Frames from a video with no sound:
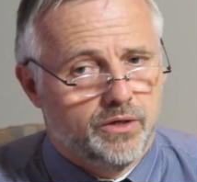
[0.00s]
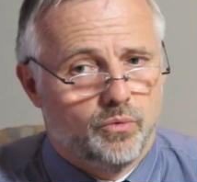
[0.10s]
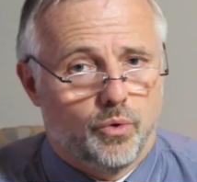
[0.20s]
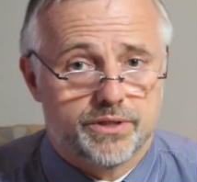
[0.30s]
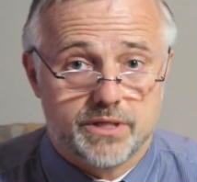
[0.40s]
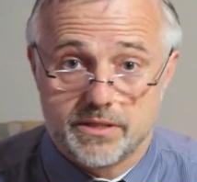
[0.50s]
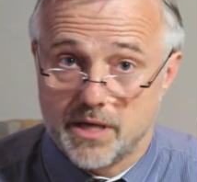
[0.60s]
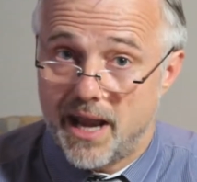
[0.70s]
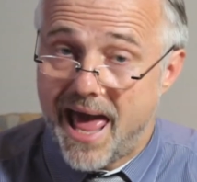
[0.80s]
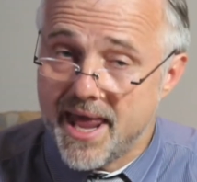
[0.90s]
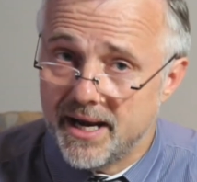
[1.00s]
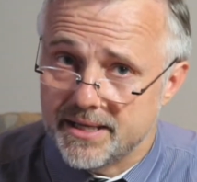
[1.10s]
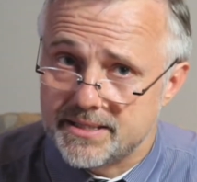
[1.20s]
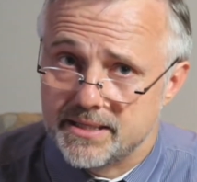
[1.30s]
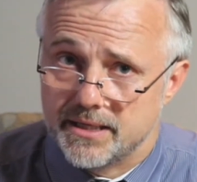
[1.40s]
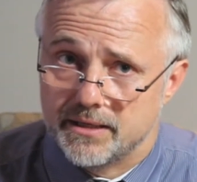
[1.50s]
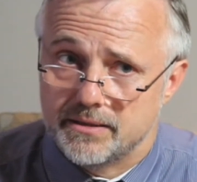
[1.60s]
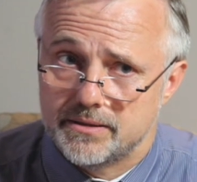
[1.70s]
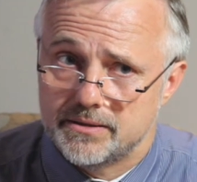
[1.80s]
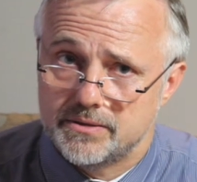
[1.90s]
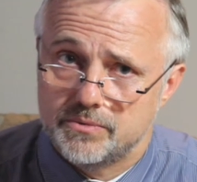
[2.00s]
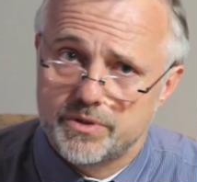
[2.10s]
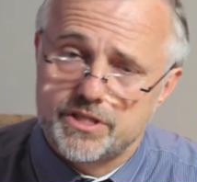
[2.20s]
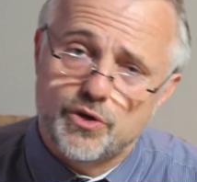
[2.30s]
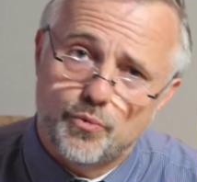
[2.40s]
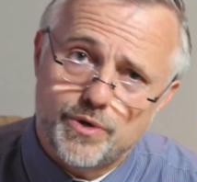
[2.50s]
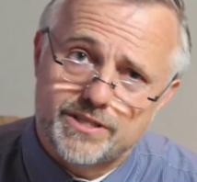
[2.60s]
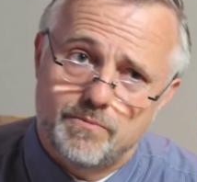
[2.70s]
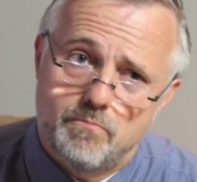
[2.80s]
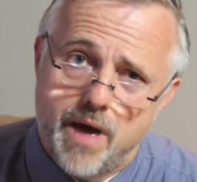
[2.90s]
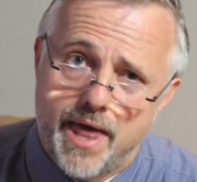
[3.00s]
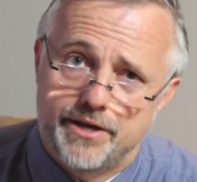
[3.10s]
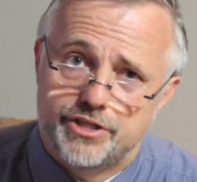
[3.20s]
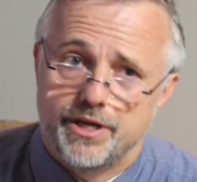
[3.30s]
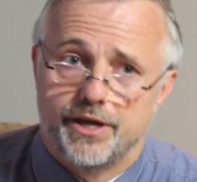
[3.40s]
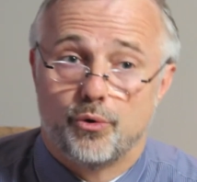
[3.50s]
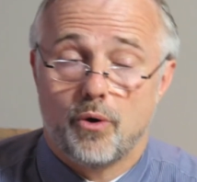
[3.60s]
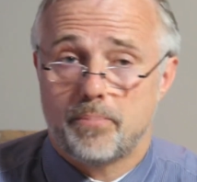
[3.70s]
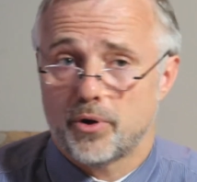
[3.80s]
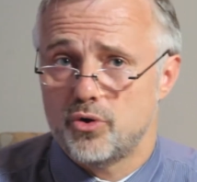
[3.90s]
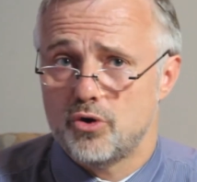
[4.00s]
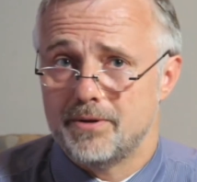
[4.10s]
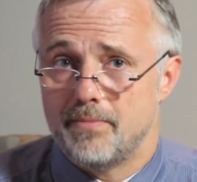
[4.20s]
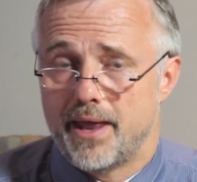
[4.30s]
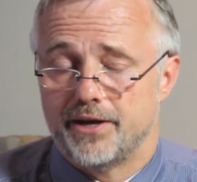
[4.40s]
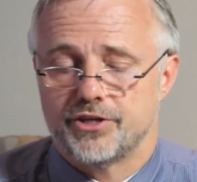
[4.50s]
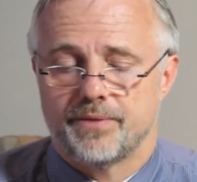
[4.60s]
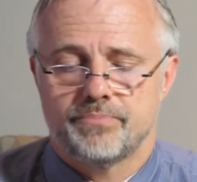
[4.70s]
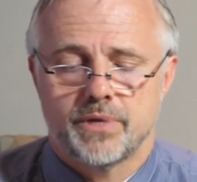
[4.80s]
What does an analyst need? What does a risk manager need, or a procurement manager?